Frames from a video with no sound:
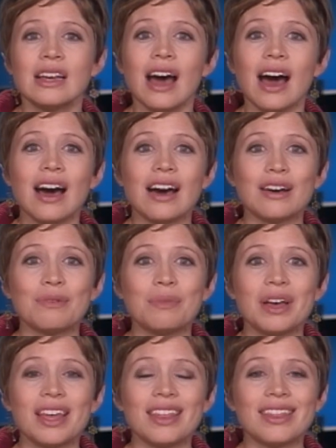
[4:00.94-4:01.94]
Um,
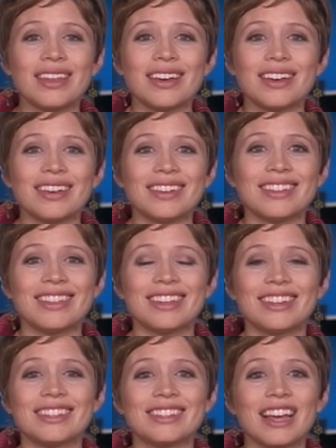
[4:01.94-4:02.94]
the the
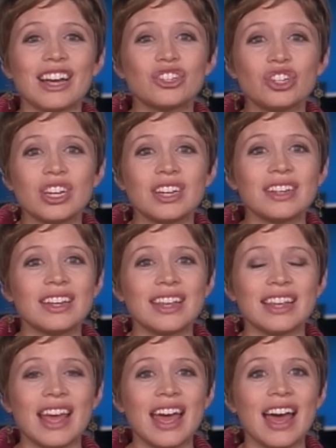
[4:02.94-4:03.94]
discussion
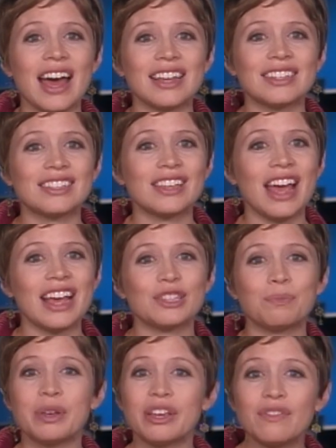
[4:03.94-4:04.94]
has has
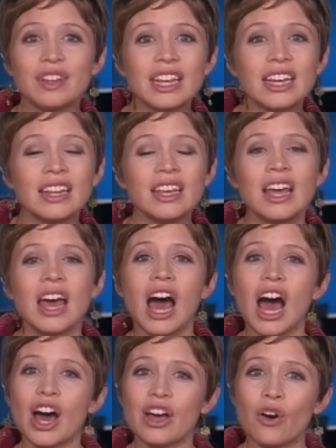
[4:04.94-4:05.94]
pivoted
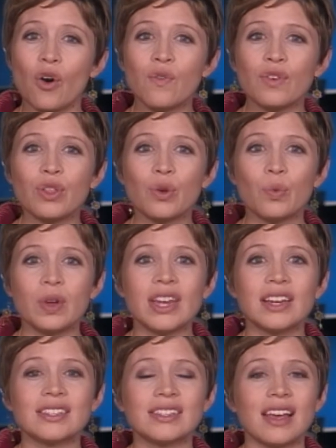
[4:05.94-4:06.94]
uh, over the
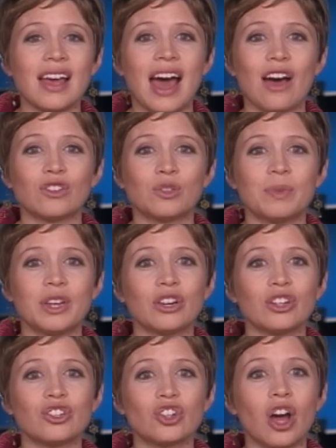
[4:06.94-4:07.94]
weeks. House
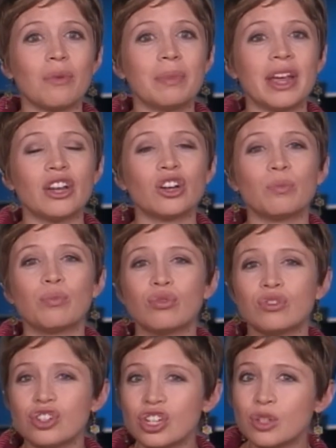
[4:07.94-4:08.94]
Speaker John Boehner,
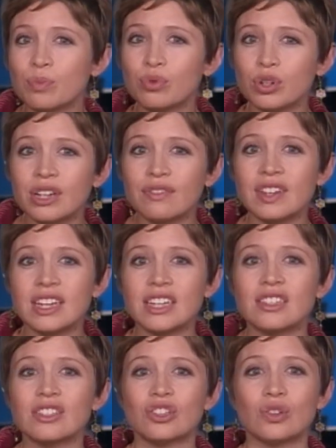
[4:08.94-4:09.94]
just
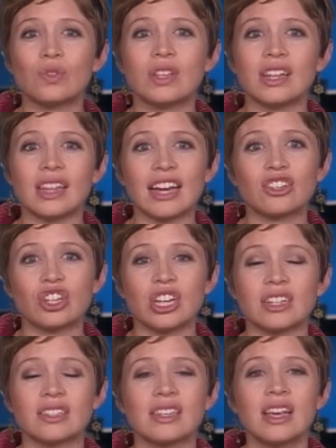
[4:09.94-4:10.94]
previous to the
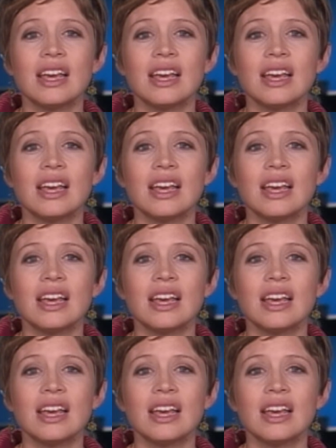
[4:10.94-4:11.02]
elections,